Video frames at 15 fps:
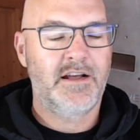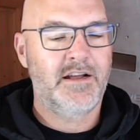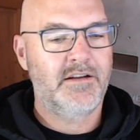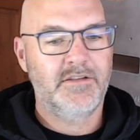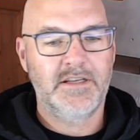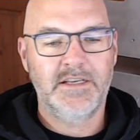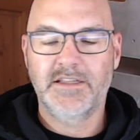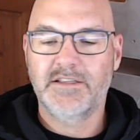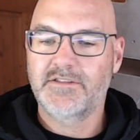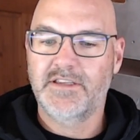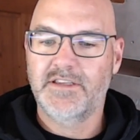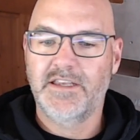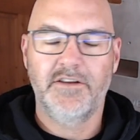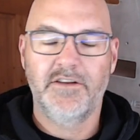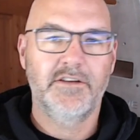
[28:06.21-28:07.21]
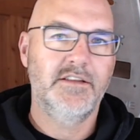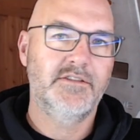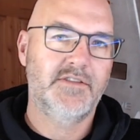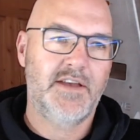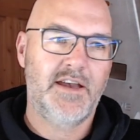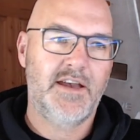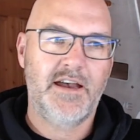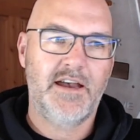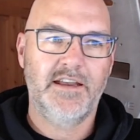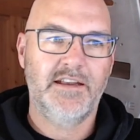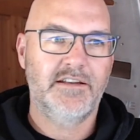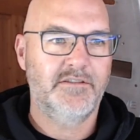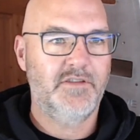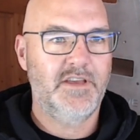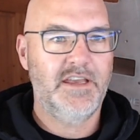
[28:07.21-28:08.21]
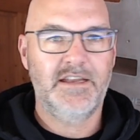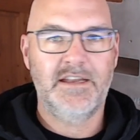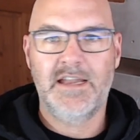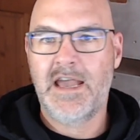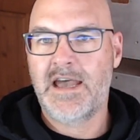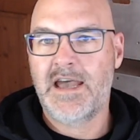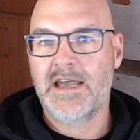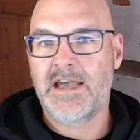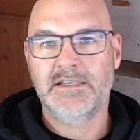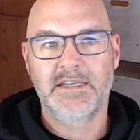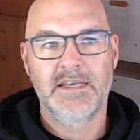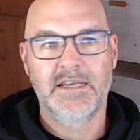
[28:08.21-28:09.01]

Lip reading: I don't like the security side of getting hacked.